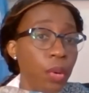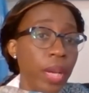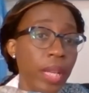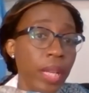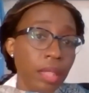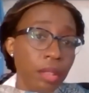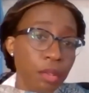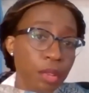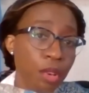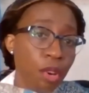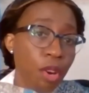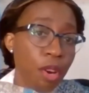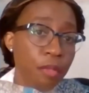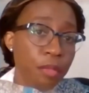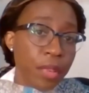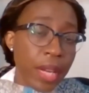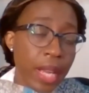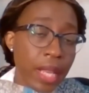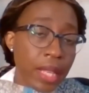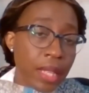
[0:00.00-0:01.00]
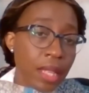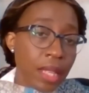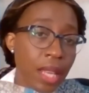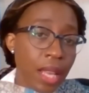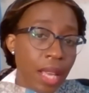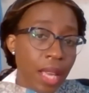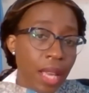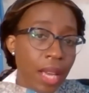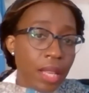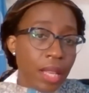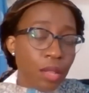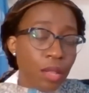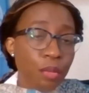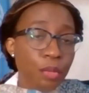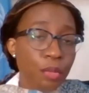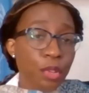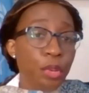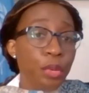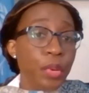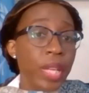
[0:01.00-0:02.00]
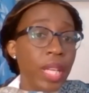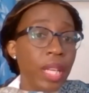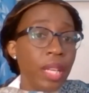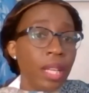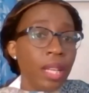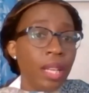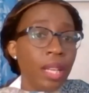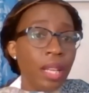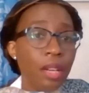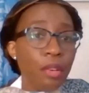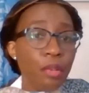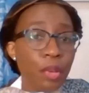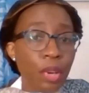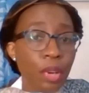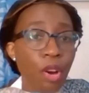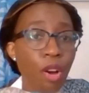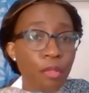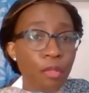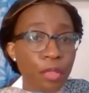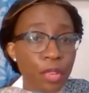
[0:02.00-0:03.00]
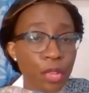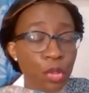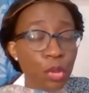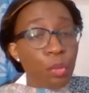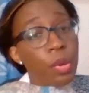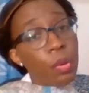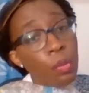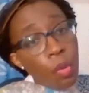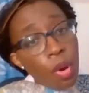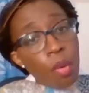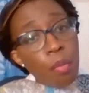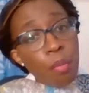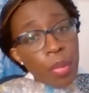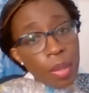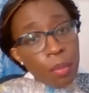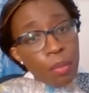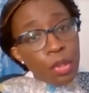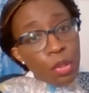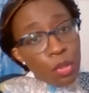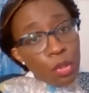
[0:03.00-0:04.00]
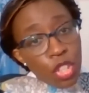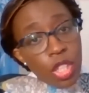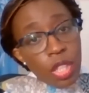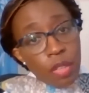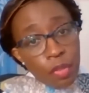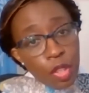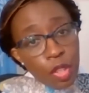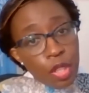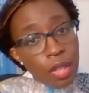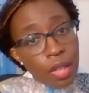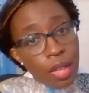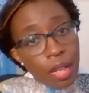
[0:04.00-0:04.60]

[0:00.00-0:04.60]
look at the recovery as a sort of green recovery. So we want people to shift,